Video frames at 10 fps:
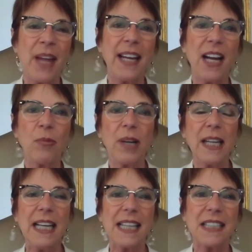And I really
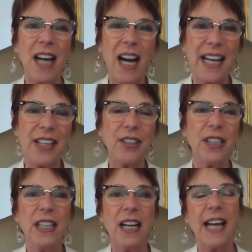got tired.
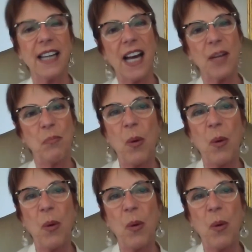I got